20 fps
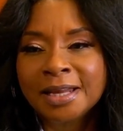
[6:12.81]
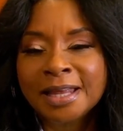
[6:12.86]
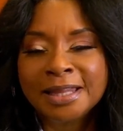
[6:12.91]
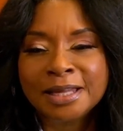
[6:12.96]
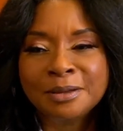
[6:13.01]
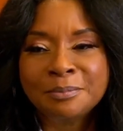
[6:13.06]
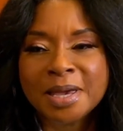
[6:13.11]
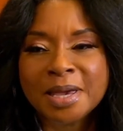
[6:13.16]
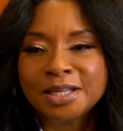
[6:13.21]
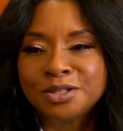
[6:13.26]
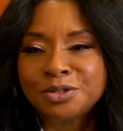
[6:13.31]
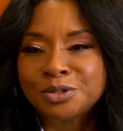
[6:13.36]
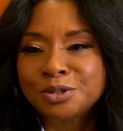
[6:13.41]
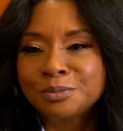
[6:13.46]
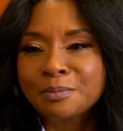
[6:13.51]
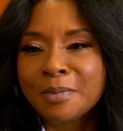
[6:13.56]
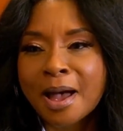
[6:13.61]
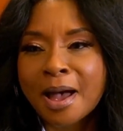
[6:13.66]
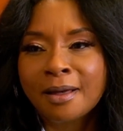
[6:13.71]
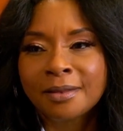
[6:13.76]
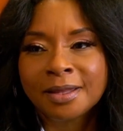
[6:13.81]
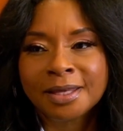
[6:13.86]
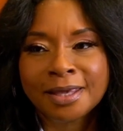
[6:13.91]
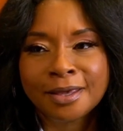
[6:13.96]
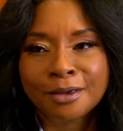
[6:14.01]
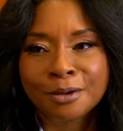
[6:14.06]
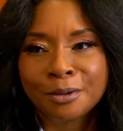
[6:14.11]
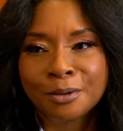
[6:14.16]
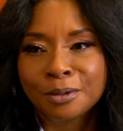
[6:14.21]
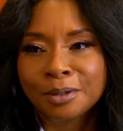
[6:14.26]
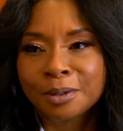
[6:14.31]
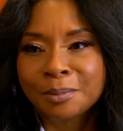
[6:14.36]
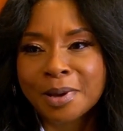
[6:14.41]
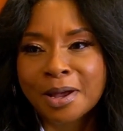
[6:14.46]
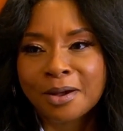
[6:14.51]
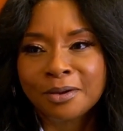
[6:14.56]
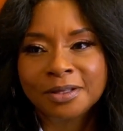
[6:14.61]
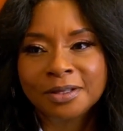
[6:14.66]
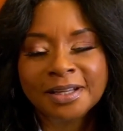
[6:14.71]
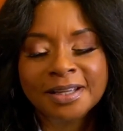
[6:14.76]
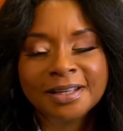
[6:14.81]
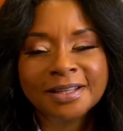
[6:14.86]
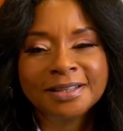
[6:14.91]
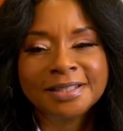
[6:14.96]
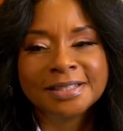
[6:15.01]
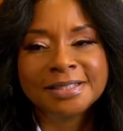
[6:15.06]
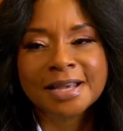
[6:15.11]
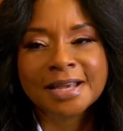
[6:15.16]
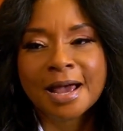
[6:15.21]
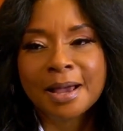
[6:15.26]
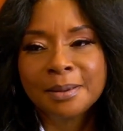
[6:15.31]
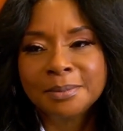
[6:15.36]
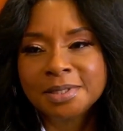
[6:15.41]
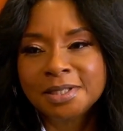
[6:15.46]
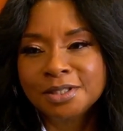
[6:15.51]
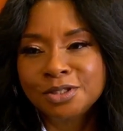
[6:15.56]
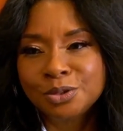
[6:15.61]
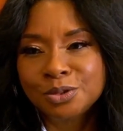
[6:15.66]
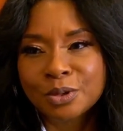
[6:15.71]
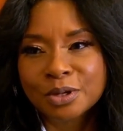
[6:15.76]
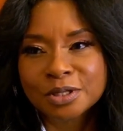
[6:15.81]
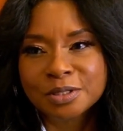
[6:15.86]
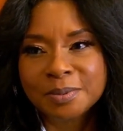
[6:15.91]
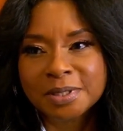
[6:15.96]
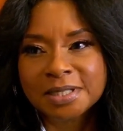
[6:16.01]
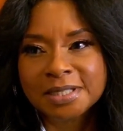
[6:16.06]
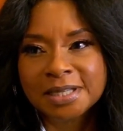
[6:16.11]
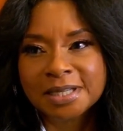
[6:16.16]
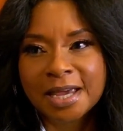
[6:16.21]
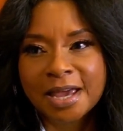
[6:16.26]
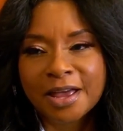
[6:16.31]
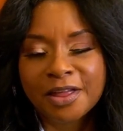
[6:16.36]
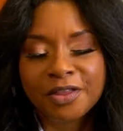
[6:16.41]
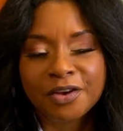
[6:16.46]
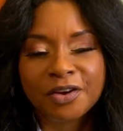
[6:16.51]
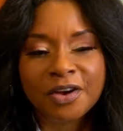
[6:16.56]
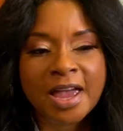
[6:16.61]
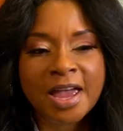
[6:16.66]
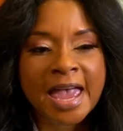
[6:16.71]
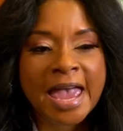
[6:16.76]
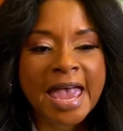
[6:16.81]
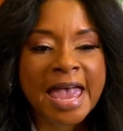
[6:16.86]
and it makes you smile and giggle about the times that you all spent together.